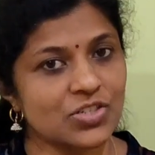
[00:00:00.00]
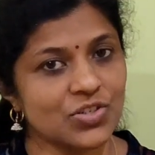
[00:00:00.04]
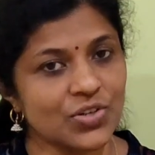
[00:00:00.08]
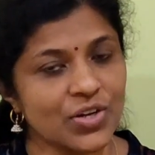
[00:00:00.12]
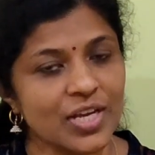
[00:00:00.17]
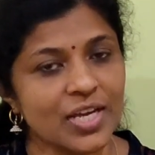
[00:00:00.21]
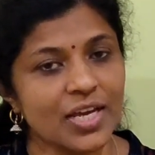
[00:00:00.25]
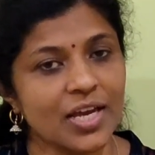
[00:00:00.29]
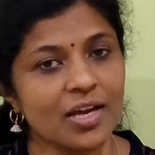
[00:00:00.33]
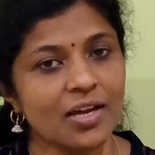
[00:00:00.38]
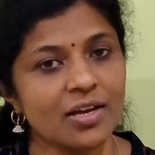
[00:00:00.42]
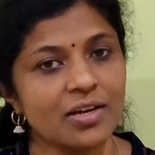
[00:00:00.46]

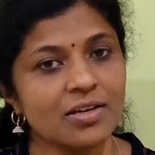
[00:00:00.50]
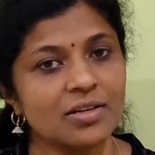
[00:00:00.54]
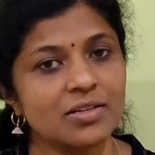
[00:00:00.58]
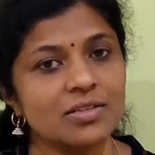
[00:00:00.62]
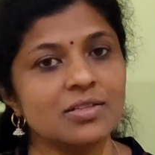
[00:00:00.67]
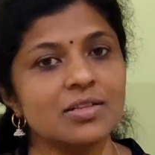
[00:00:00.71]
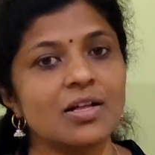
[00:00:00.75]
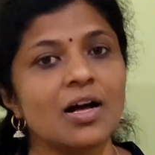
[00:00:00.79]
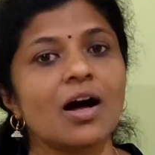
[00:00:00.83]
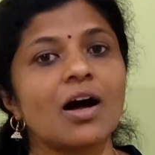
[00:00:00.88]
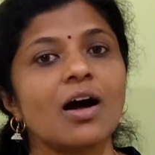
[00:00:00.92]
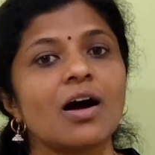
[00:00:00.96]

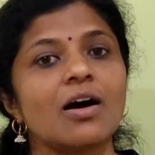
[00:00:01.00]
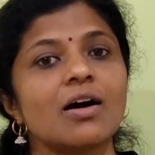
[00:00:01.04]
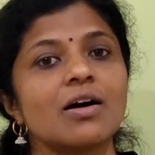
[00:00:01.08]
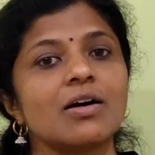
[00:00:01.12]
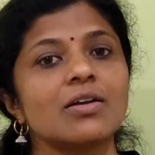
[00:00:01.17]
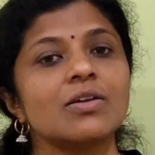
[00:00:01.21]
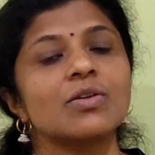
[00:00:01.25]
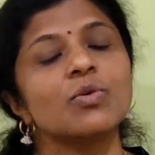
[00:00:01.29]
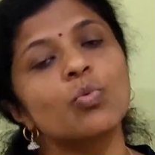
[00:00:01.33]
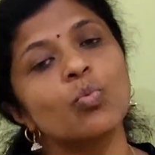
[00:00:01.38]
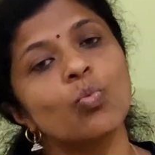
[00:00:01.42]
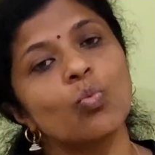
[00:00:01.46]
triangle
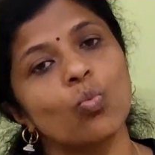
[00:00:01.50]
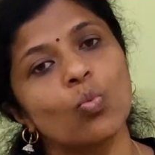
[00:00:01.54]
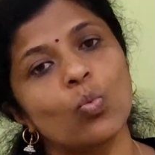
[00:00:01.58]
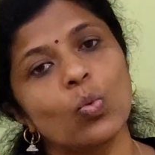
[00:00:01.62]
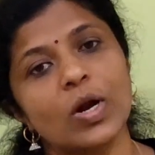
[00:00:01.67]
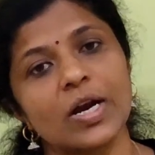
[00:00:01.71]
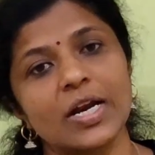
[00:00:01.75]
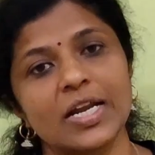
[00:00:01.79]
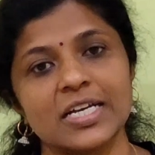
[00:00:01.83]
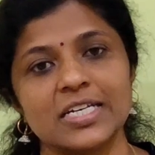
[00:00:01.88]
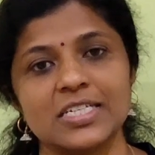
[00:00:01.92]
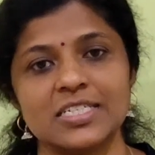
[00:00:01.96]
are
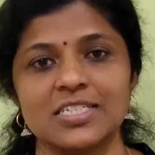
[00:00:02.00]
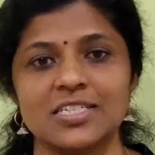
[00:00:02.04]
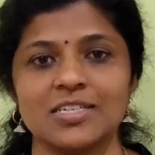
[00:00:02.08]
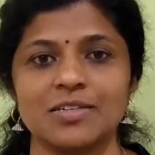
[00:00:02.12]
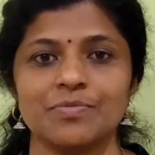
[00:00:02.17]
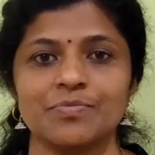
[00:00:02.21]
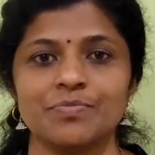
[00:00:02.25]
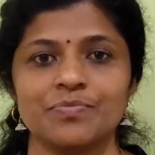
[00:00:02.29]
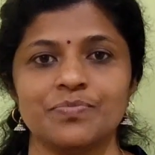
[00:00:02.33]
180.